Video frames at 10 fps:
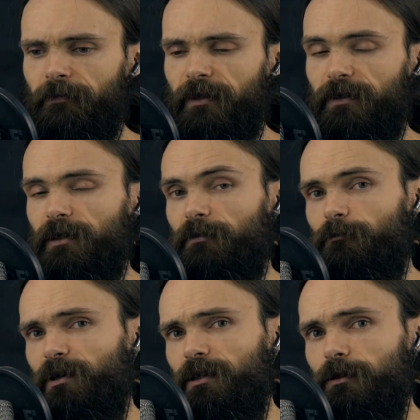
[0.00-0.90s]
And I have
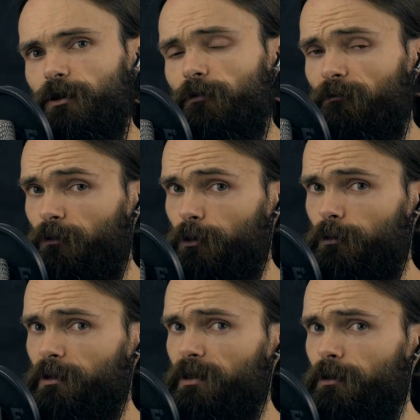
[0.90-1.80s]
made a few
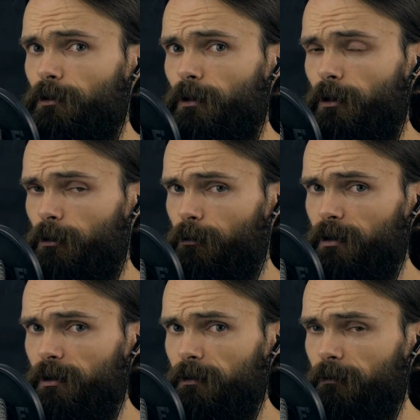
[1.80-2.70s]
videos
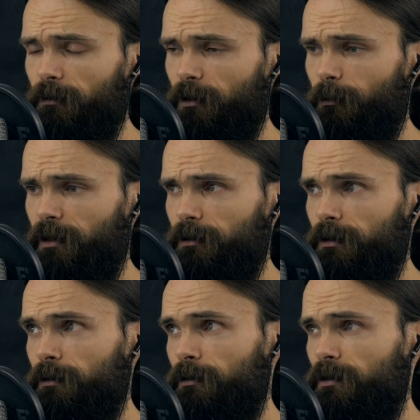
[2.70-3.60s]
already
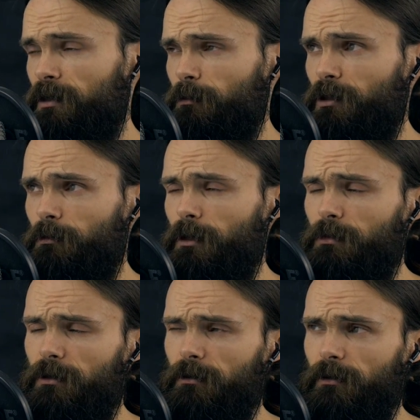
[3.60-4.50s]
about this, but
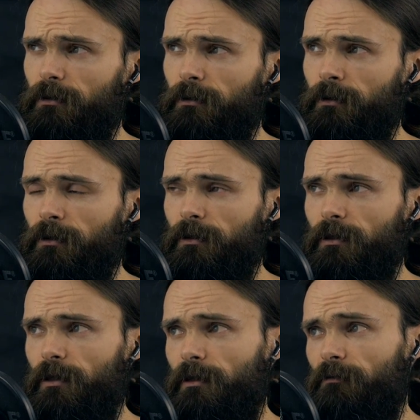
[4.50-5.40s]
maybe
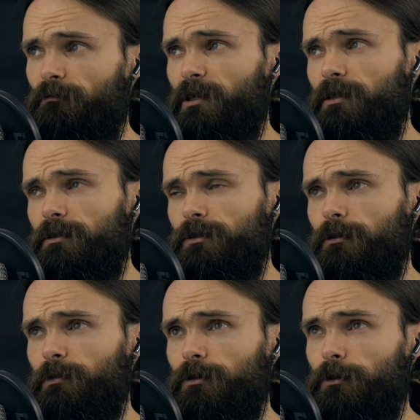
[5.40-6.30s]
I have made
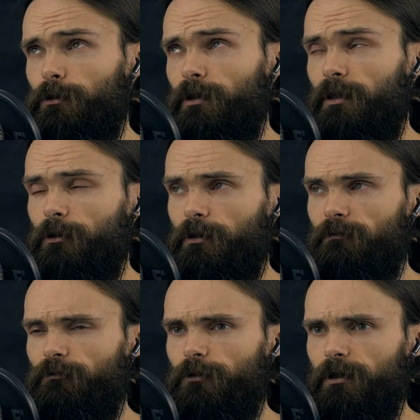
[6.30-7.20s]
some in Korean or in
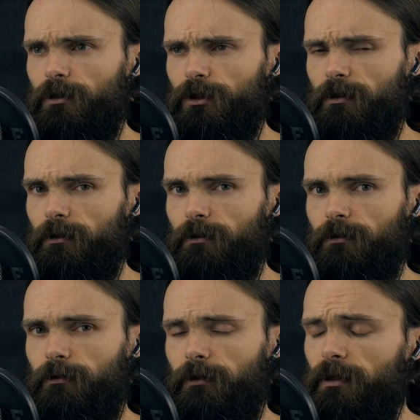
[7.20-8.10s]
French, I don't know.